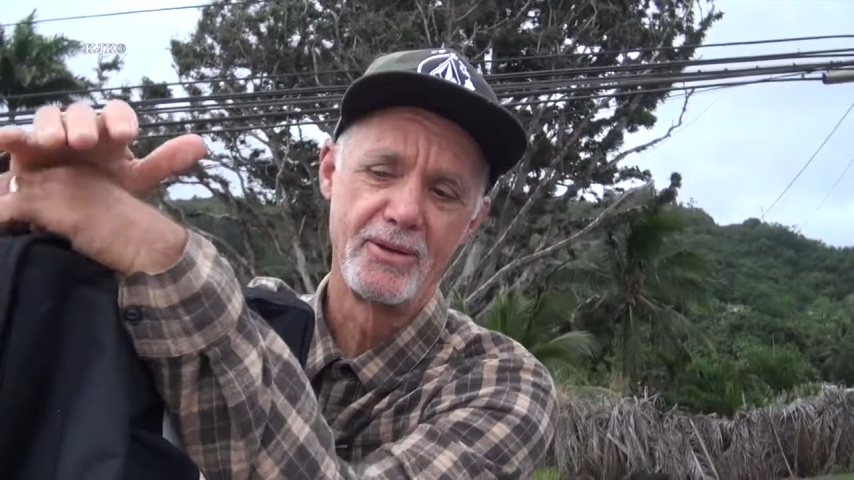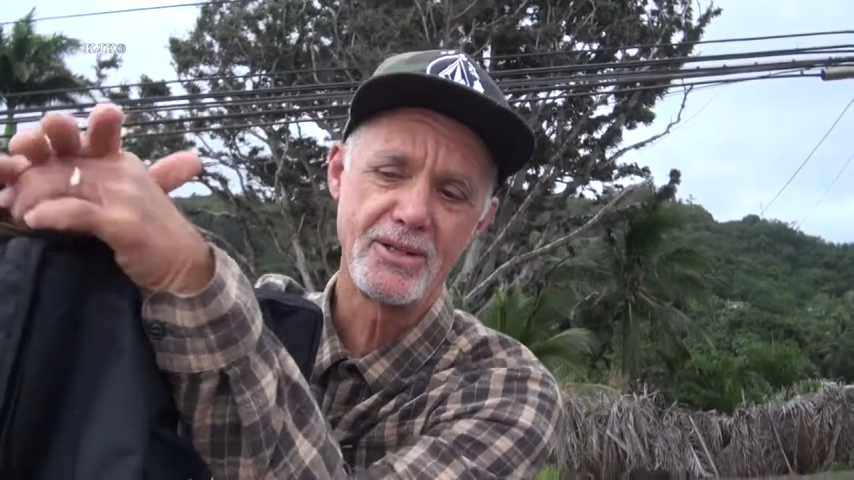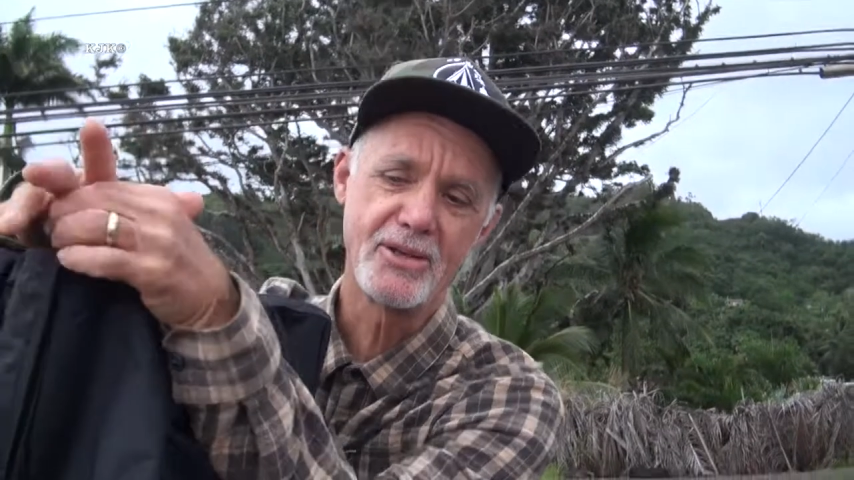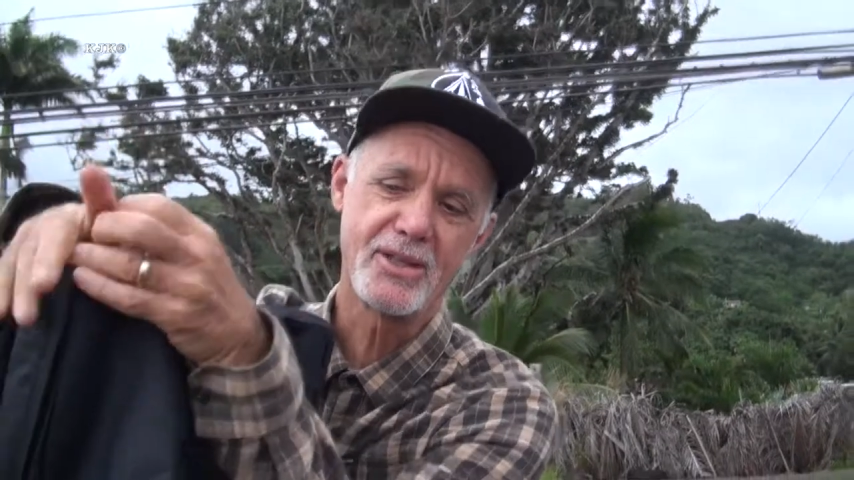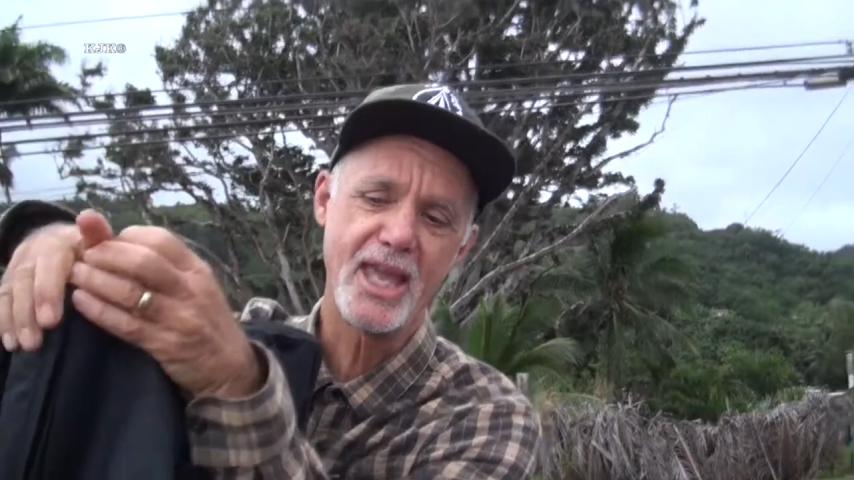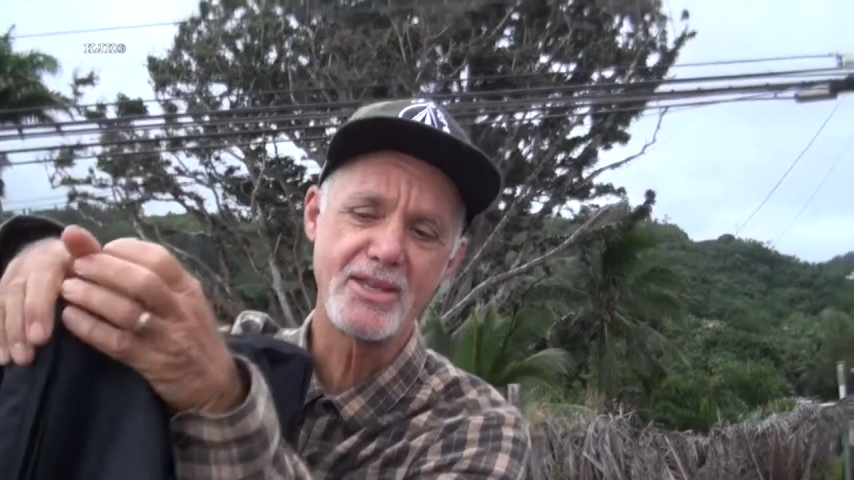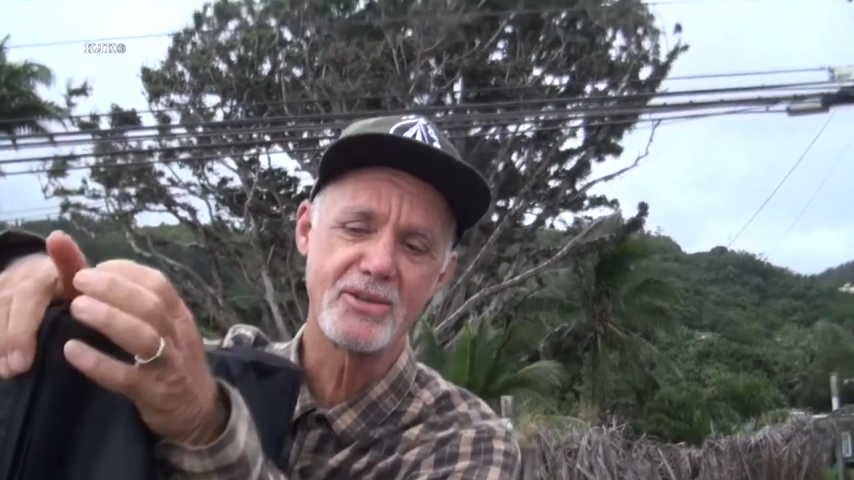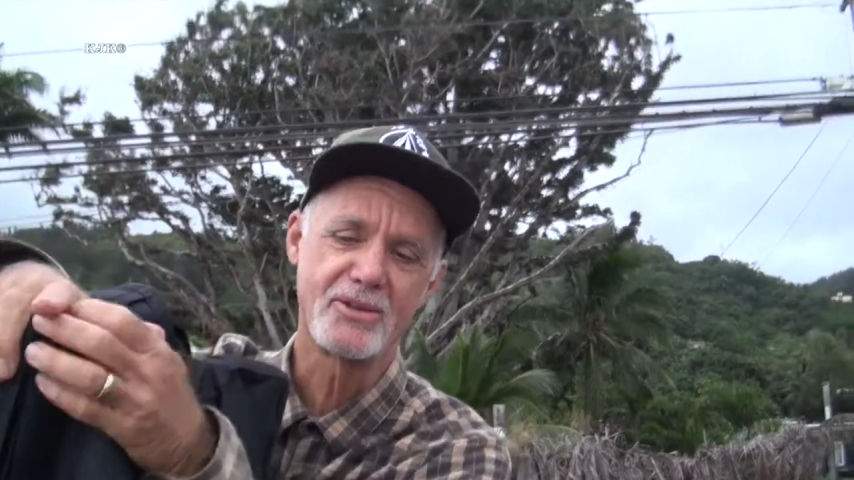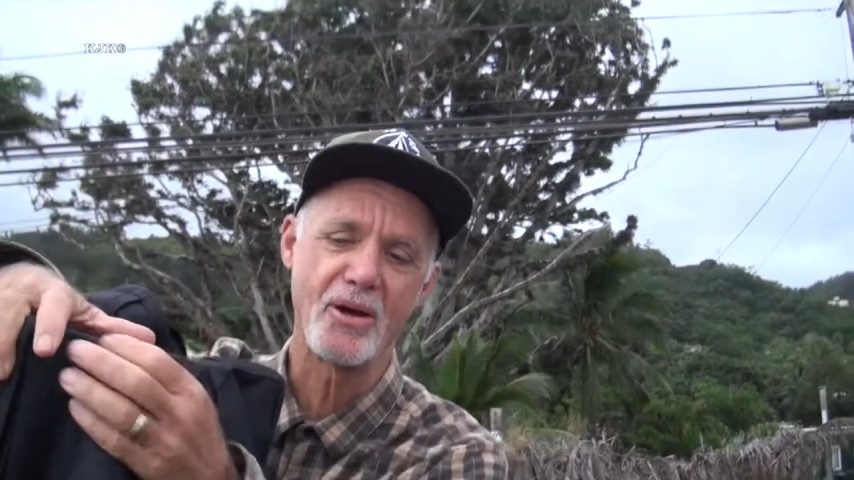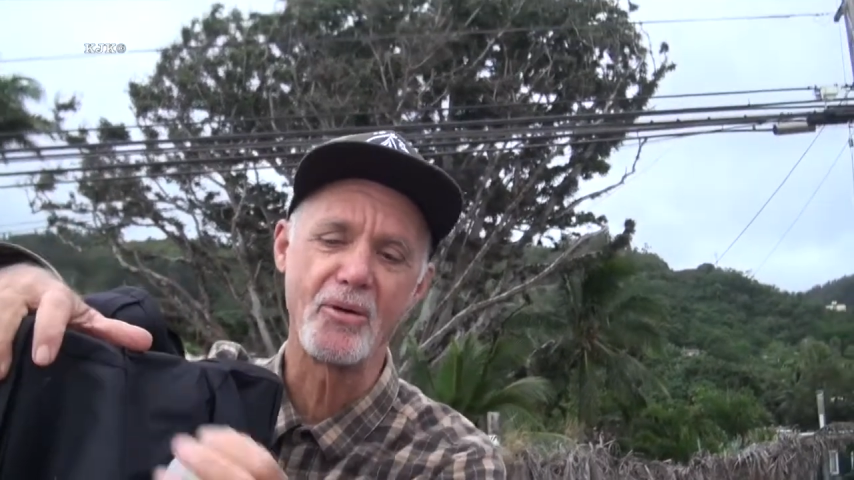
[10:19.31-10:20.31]

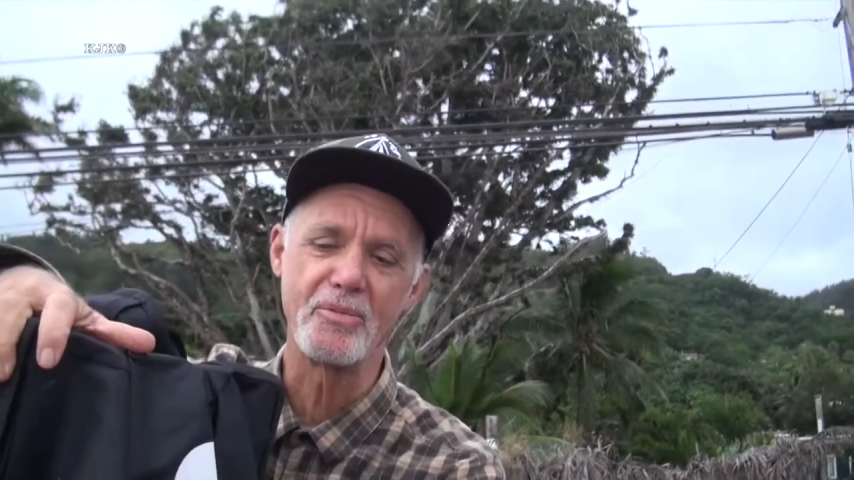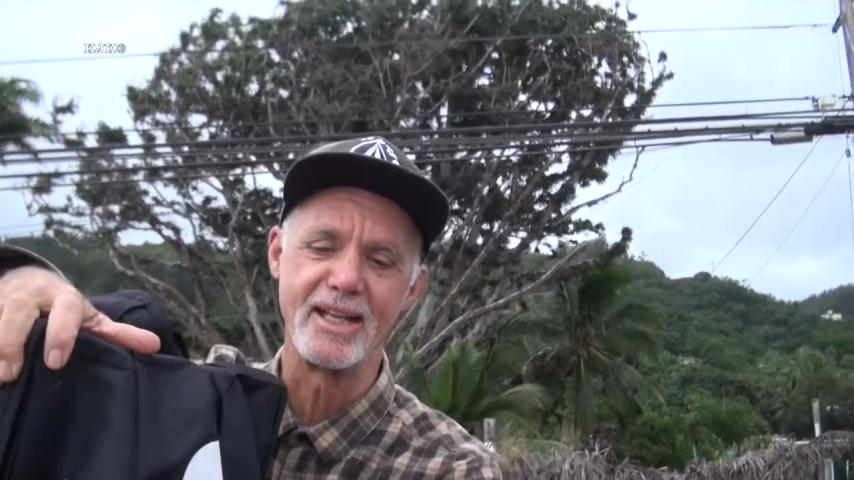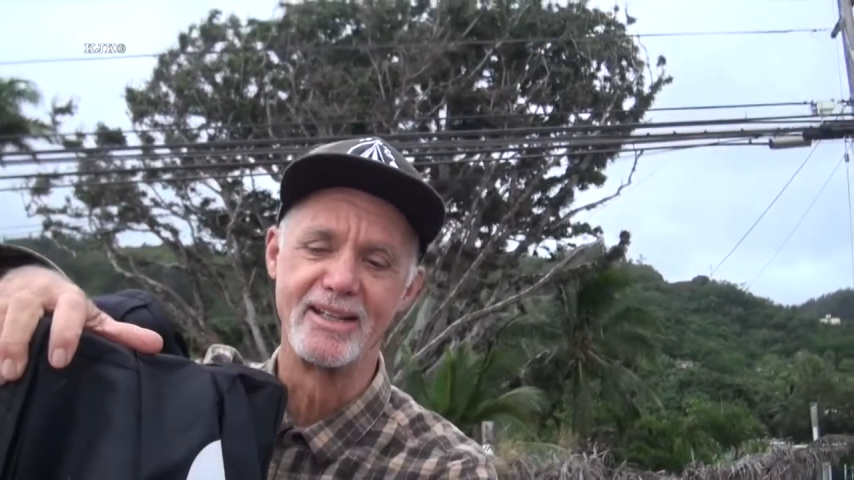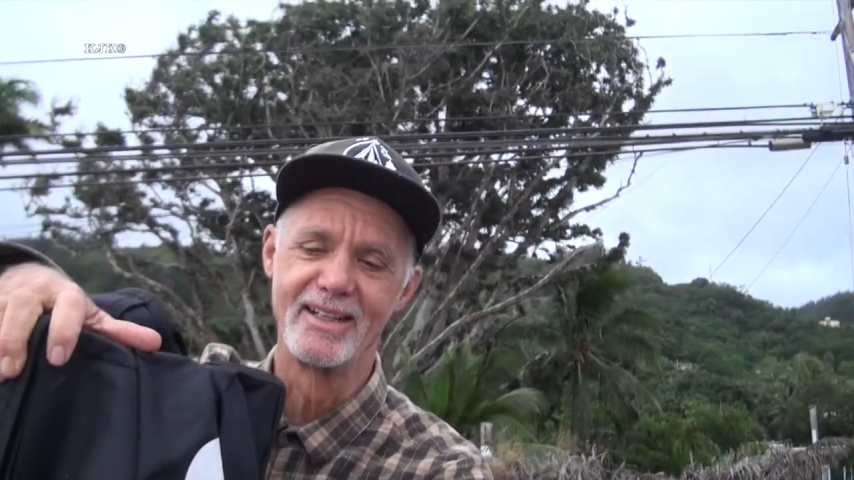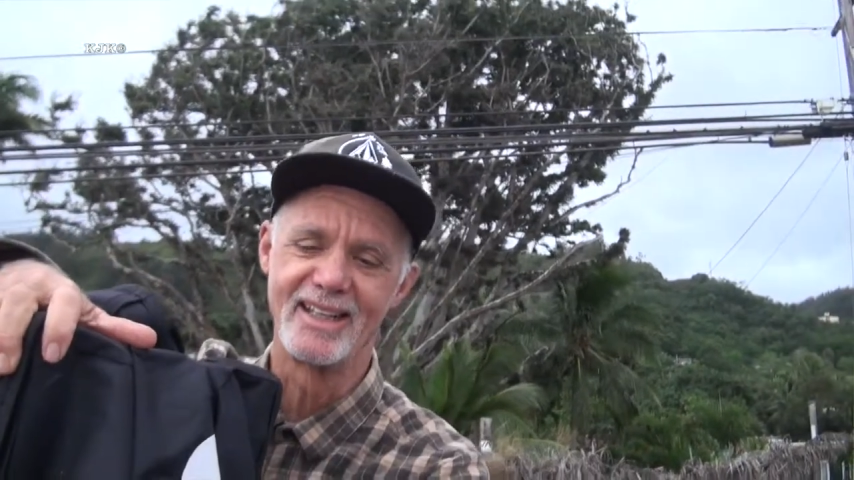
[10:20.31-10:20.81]
You told me.